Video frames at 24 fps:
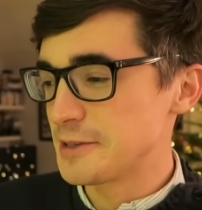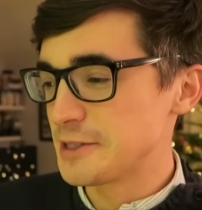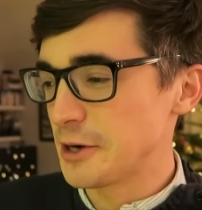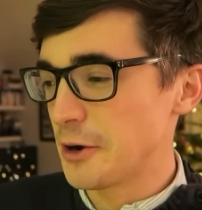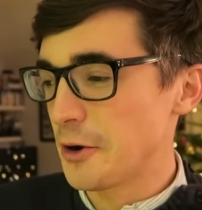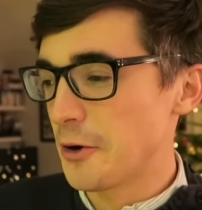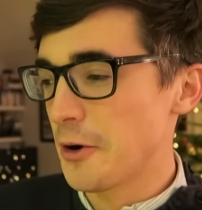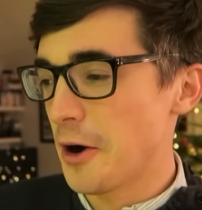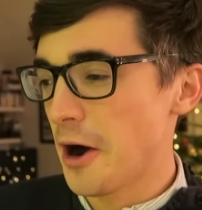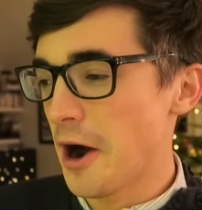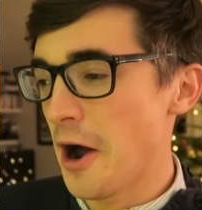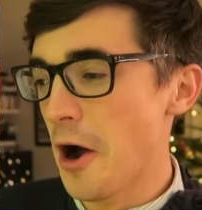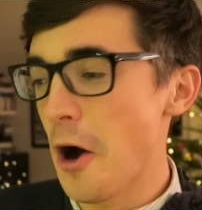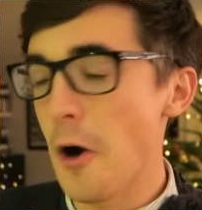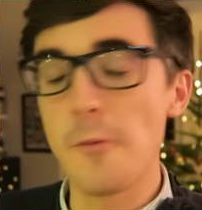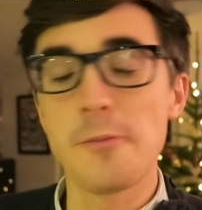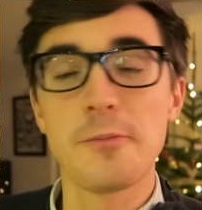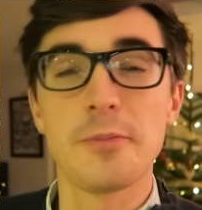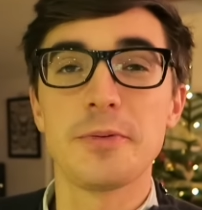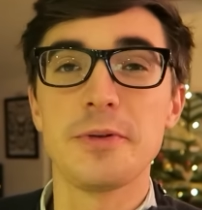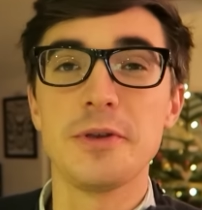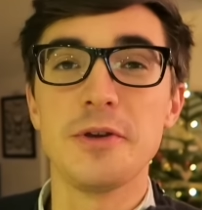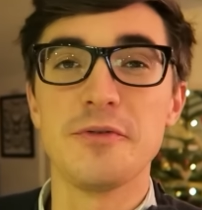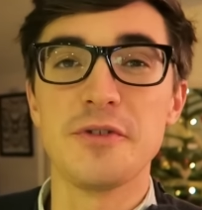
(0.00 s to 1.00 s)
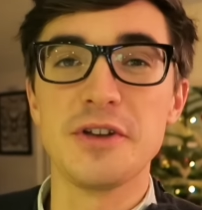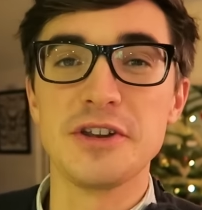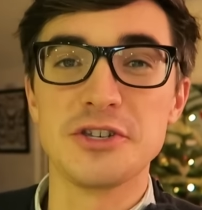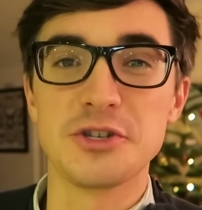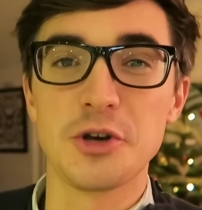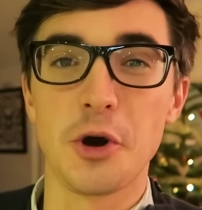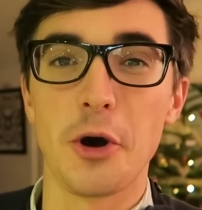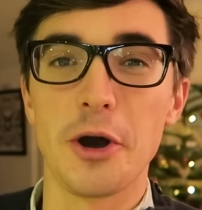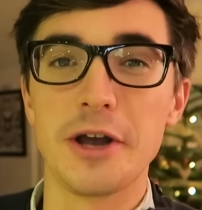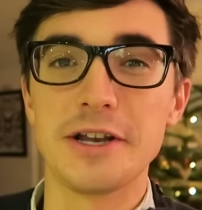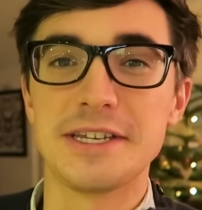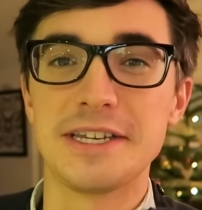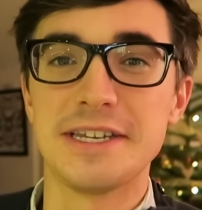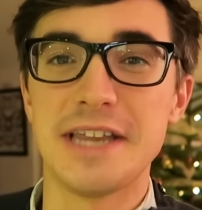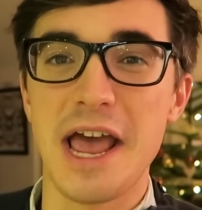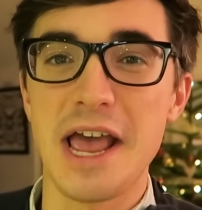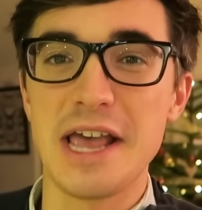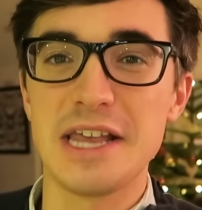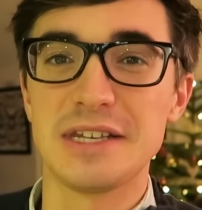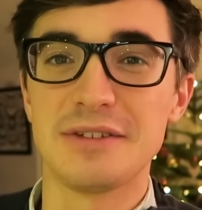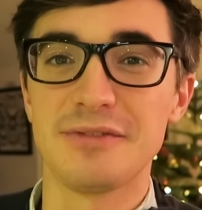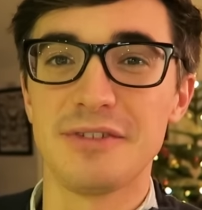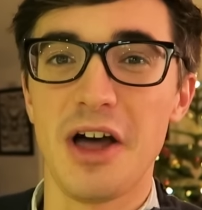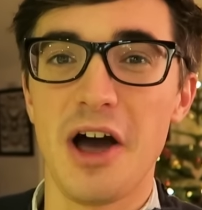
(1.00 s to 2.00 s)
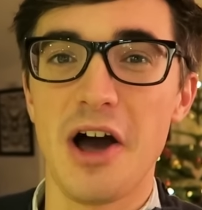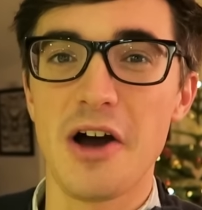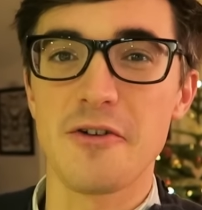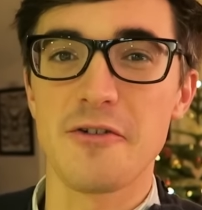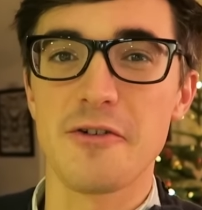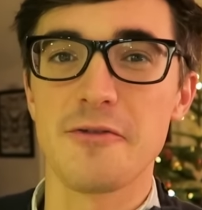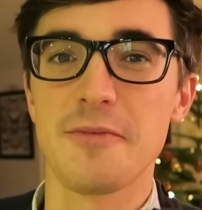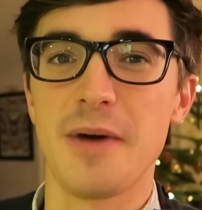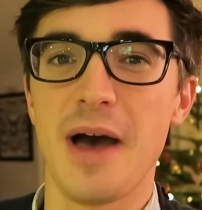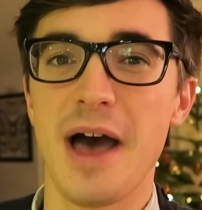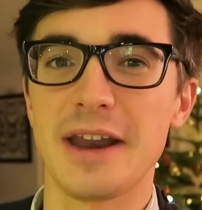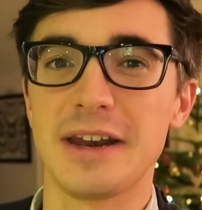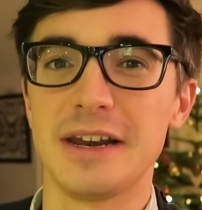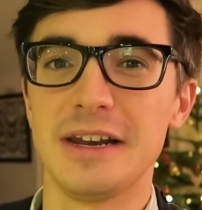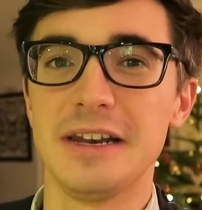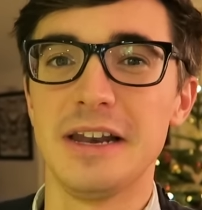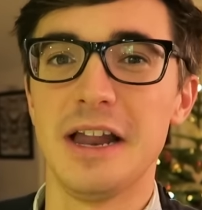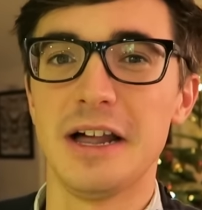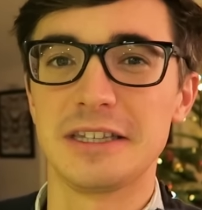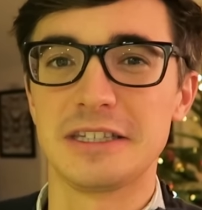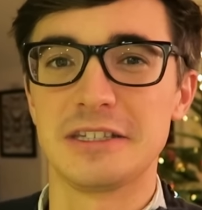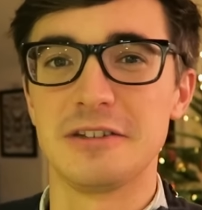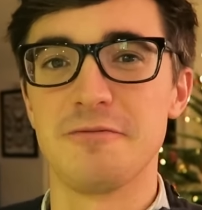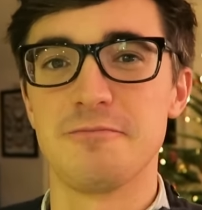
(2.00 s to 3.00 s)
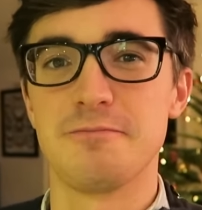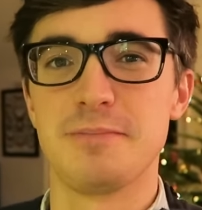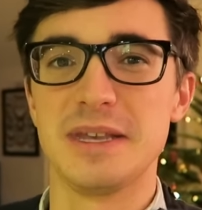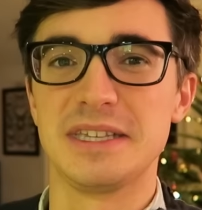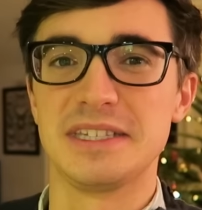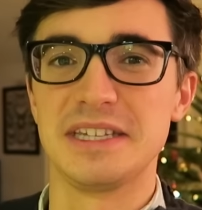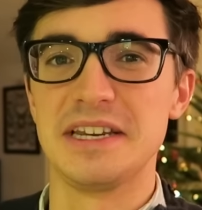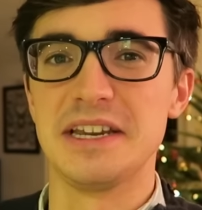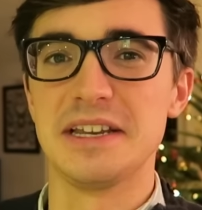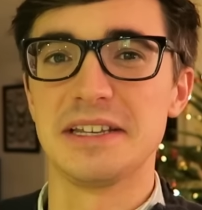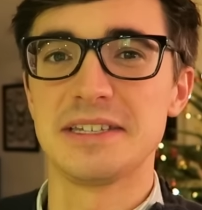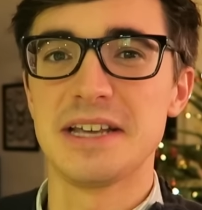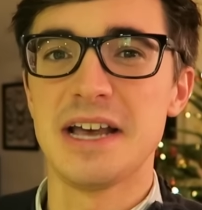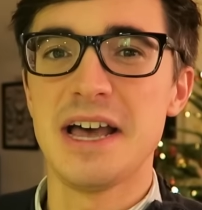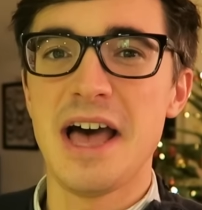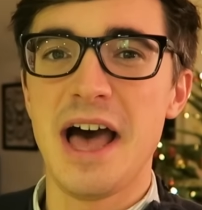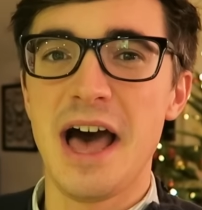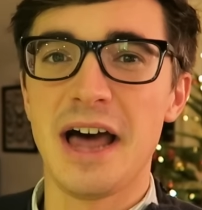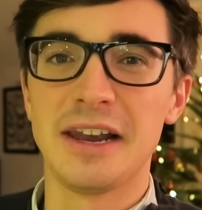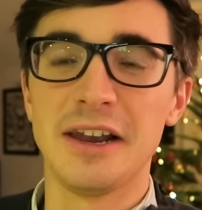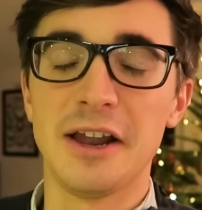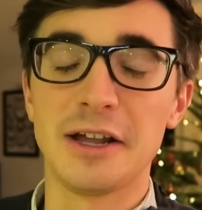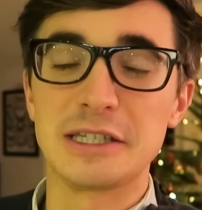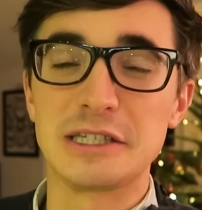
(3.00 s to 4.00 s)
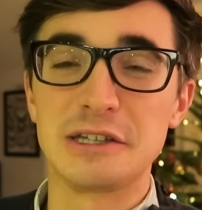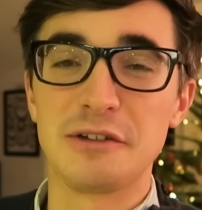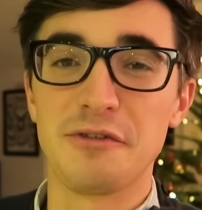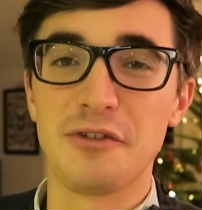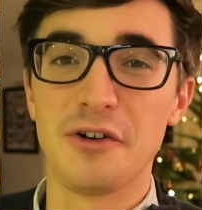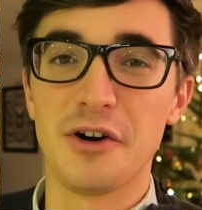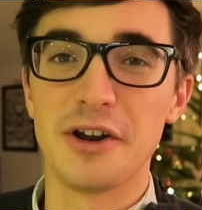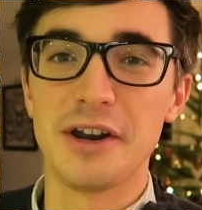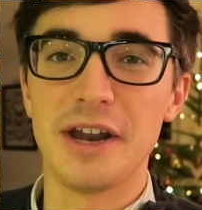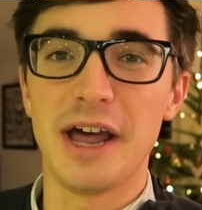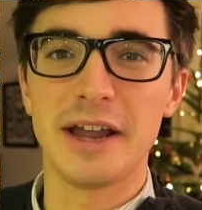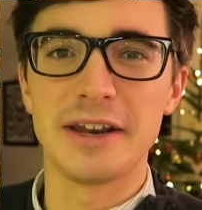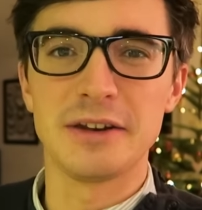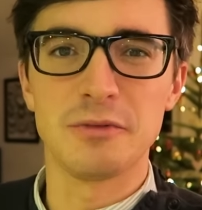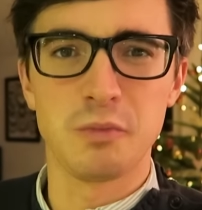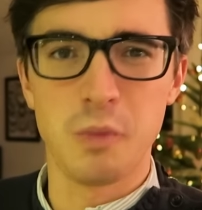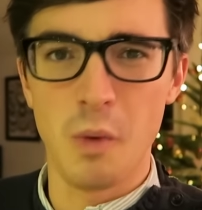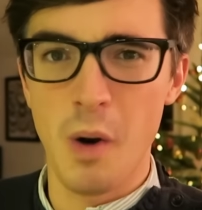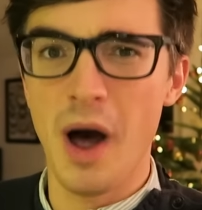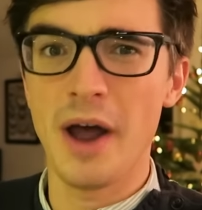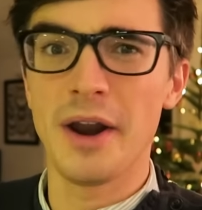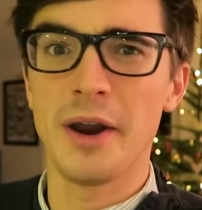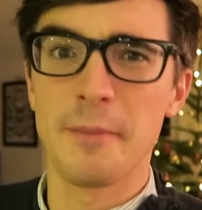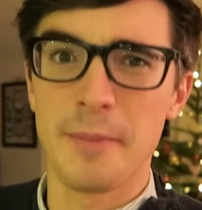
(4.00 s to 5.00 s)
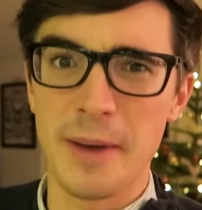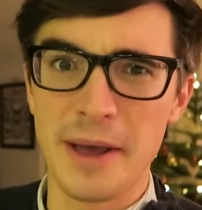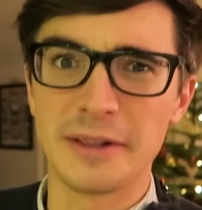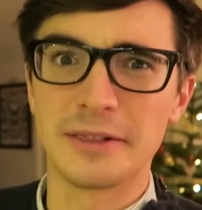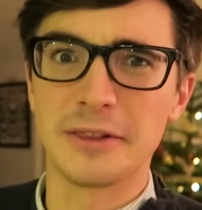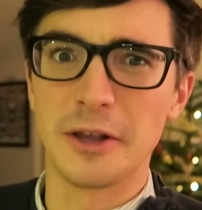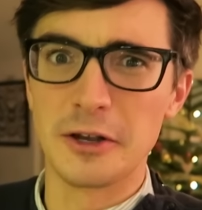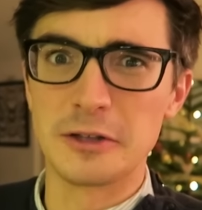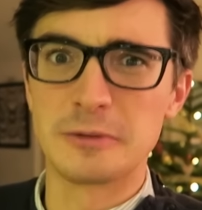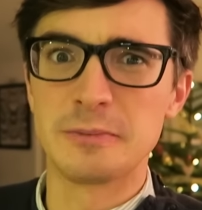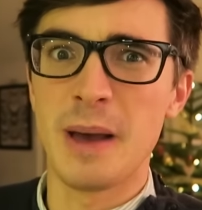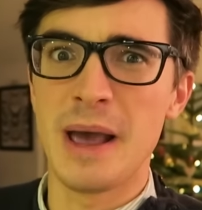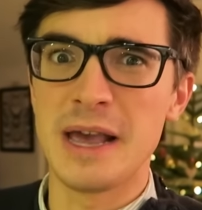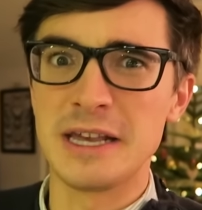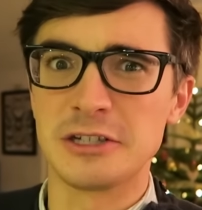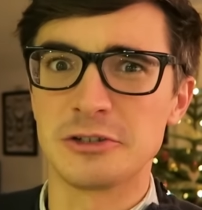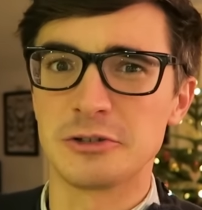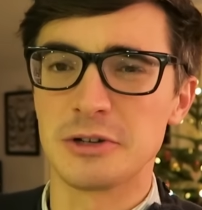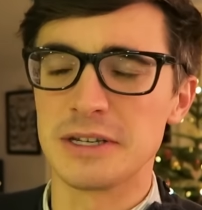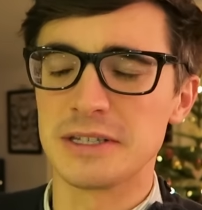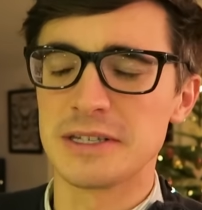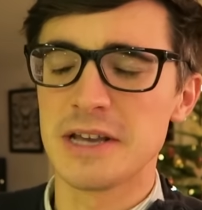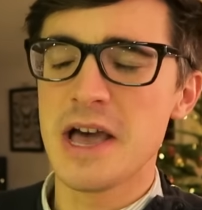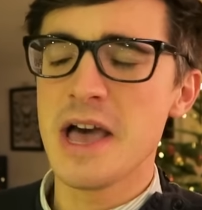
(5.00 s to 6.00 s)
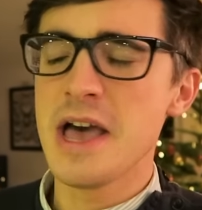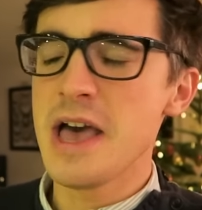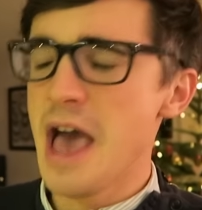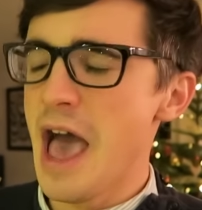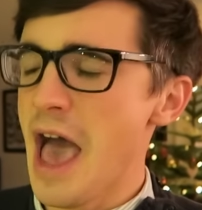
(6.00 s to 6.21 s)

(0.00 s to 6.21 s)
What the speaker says: So I hope you've enjoyed today's vlog. We've had lots of busyness and lots of fun, and what about those pastries?